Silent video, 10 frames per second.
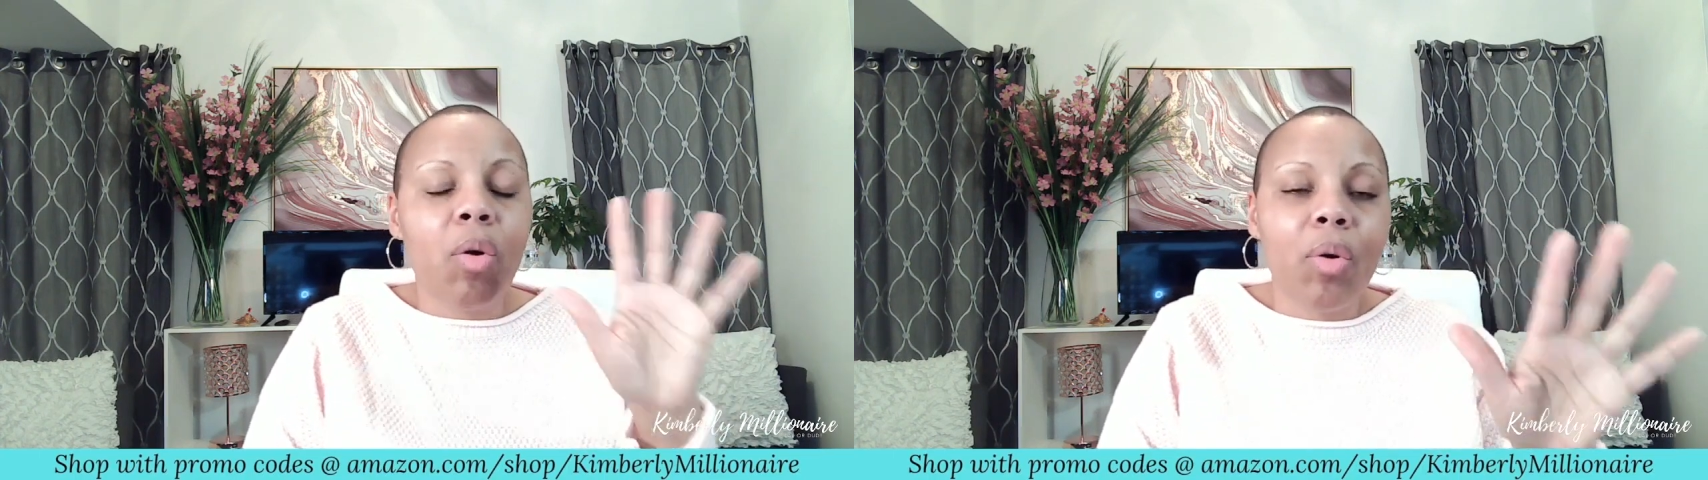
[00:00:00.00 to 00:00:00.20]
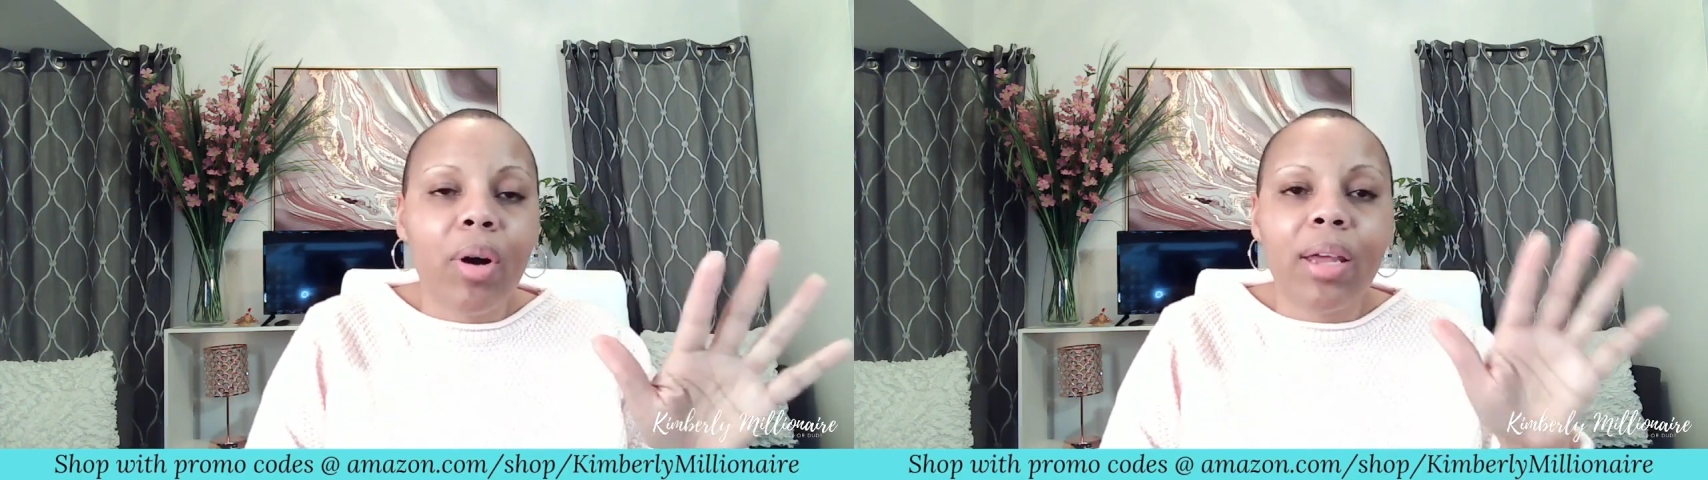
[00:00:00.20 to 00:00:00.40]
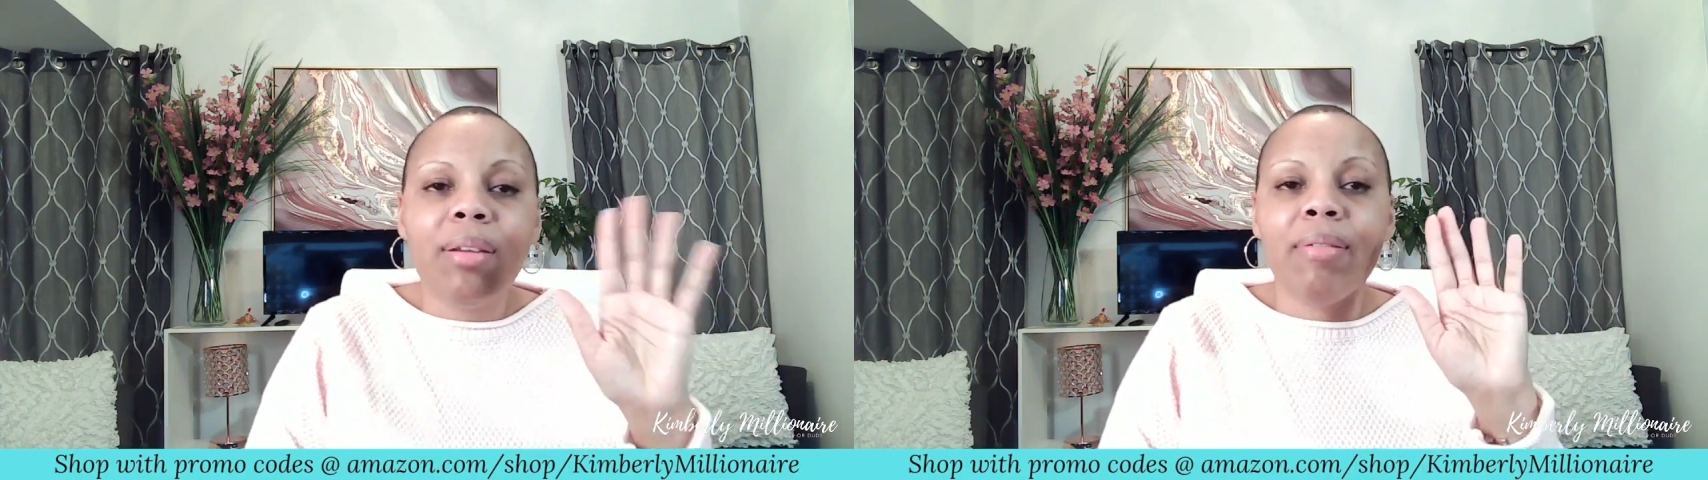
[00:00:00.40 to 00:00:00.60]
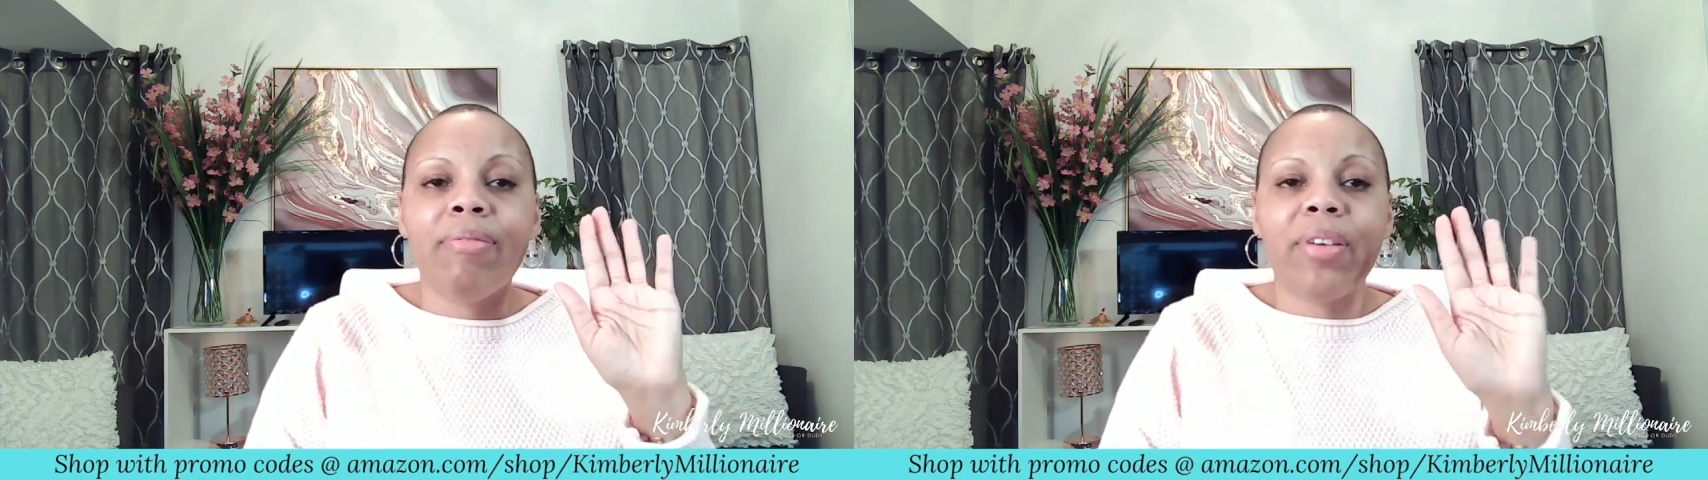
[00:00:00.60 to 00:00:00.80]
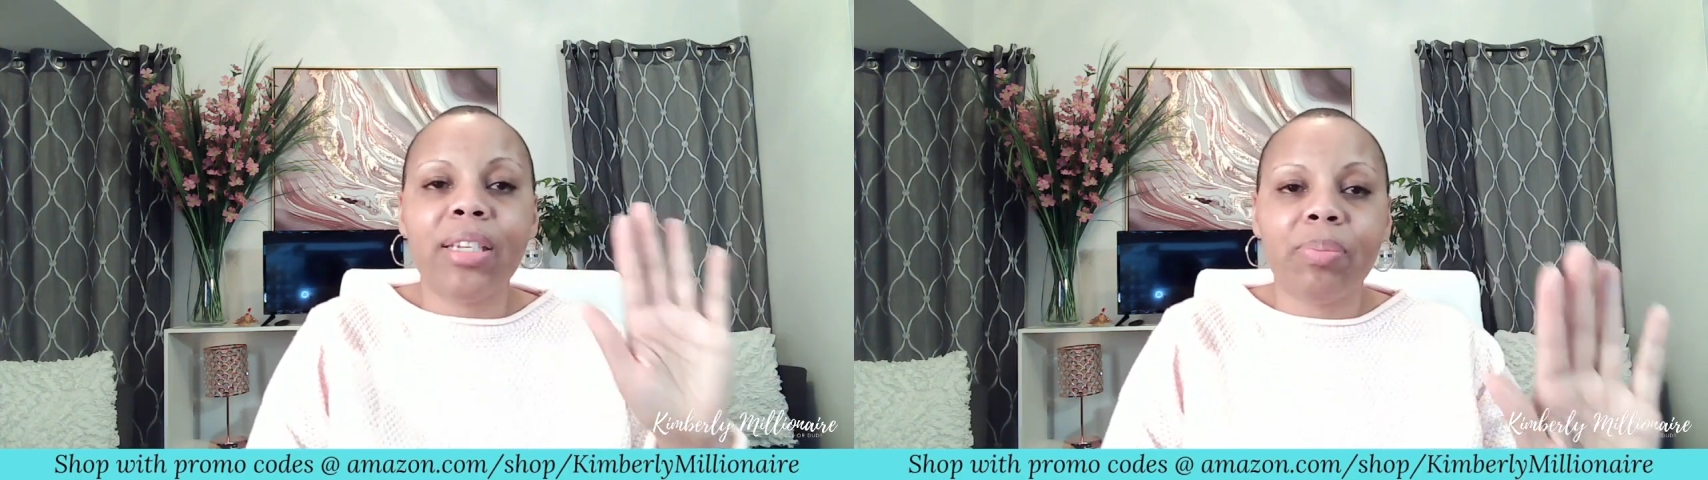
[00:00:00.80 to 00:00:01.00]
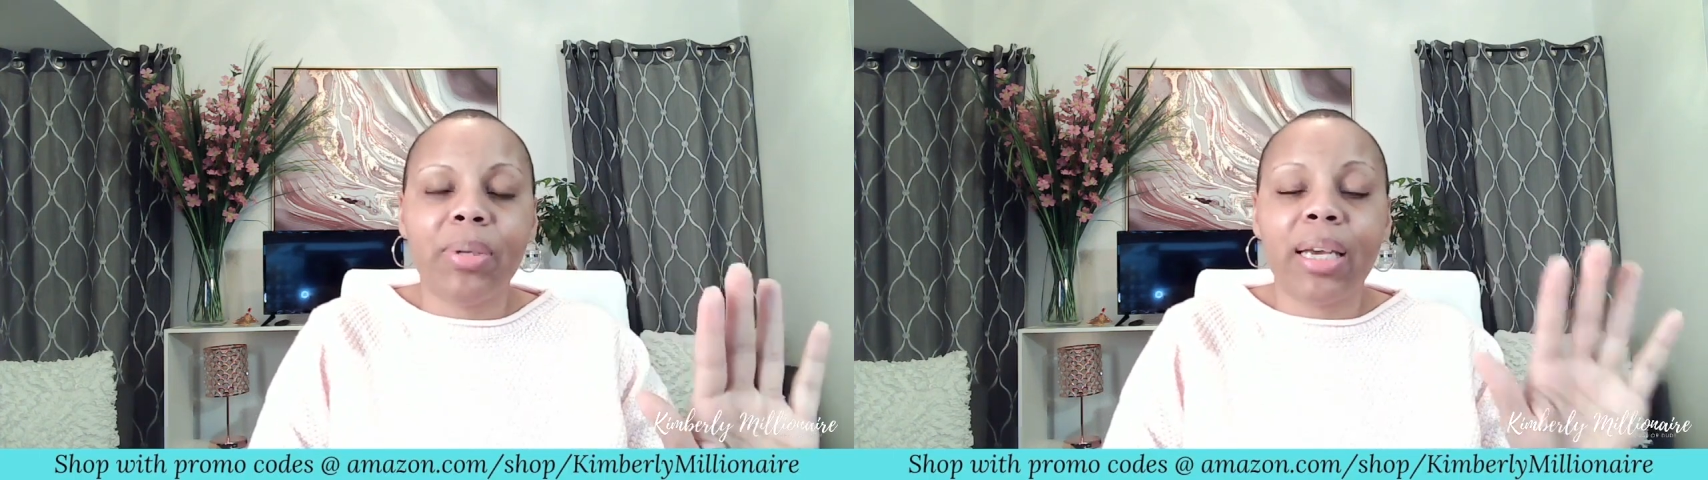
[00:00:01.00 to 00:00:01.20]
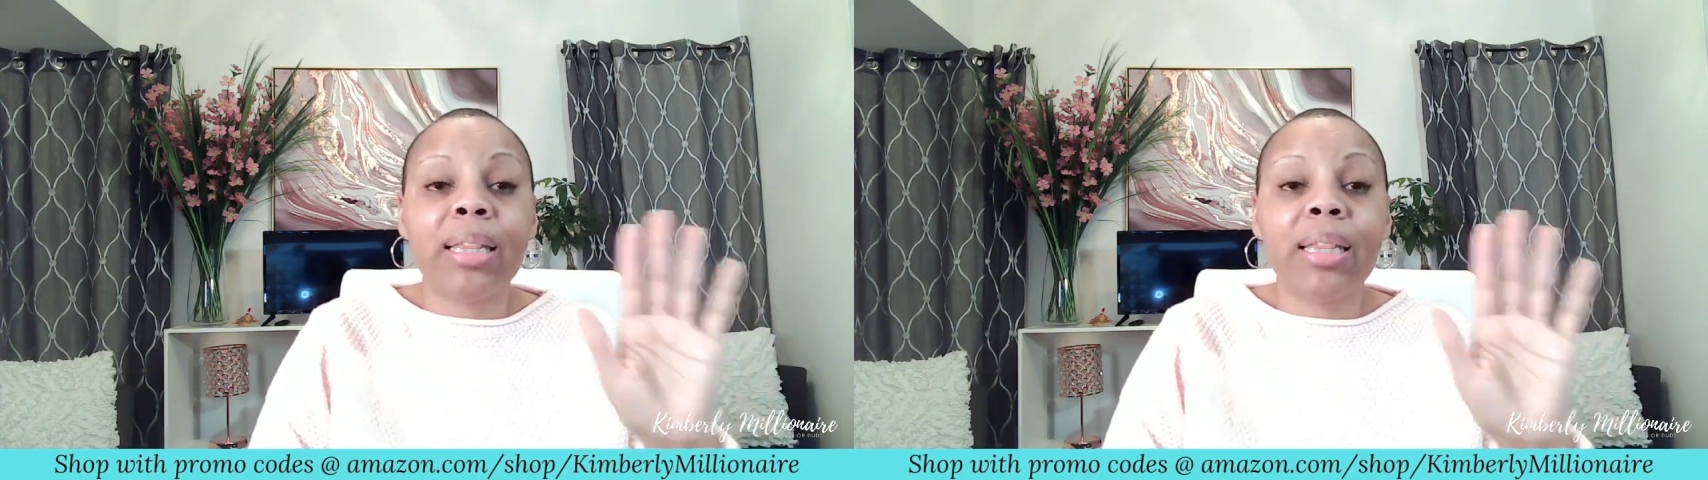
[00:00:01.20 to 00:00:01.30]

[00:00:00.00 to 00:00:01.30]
on Facebook,